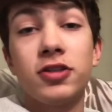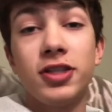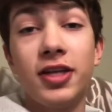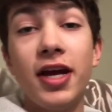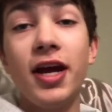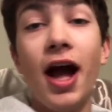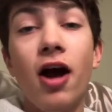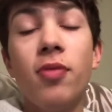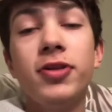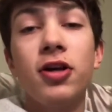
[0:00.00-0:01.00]
Today
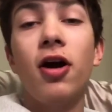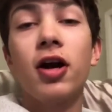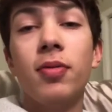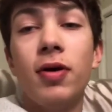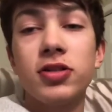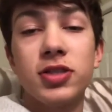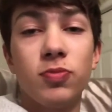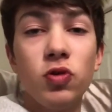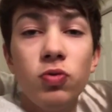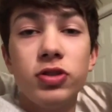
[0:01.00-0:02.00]
I'll be talking about
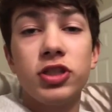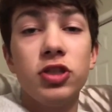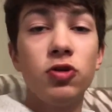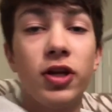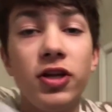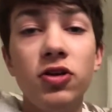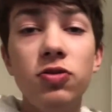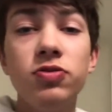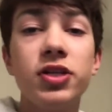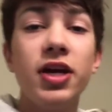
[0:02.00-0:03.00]
some lures that you can
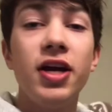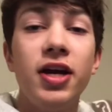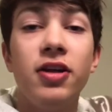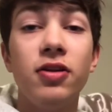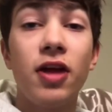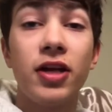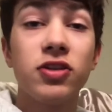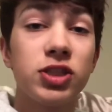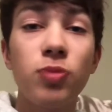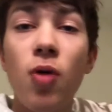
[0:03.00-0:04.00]
use in like
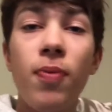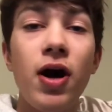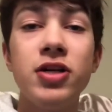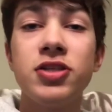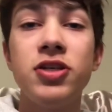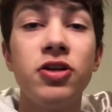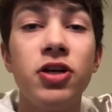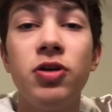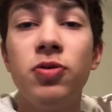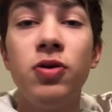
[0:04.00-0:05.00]
small ponds near
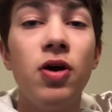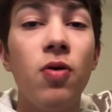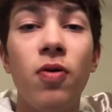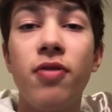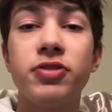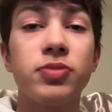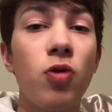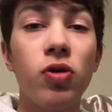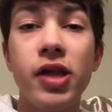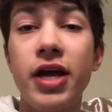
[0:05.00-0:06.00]
you, whatever,
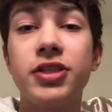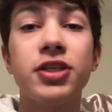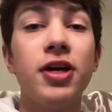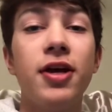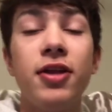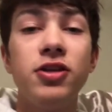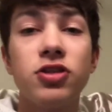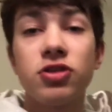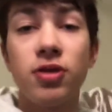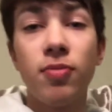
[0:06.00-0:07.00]
small lakes. These
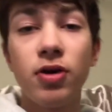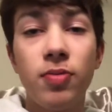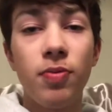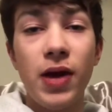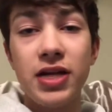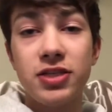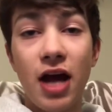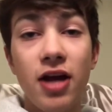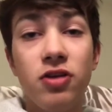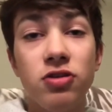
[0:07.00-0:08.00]
are some good baits
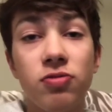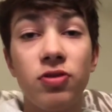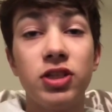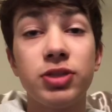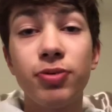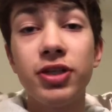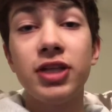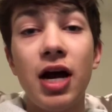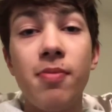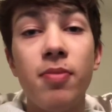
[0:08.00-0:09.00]
I use for the
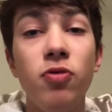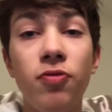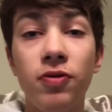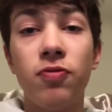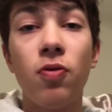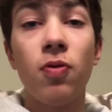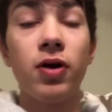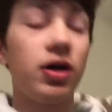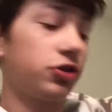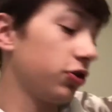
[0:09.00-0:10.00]
springtime and moving
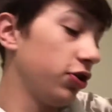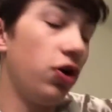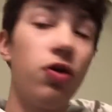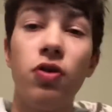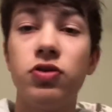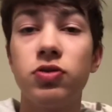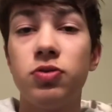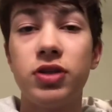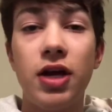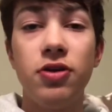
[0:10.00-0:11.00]
forward. I'll show you all those
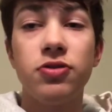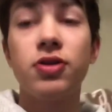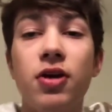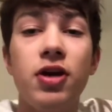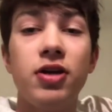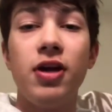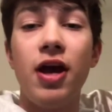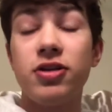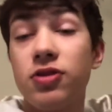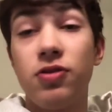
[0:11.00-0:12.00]
lures I use.
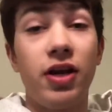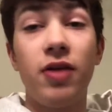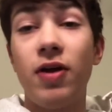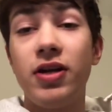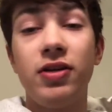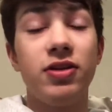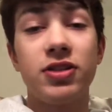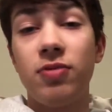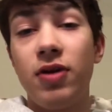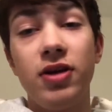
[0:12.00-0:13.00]
Yeah, so let's
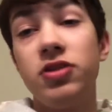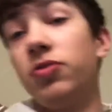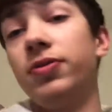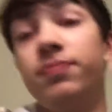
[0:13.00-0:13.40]
get right into it.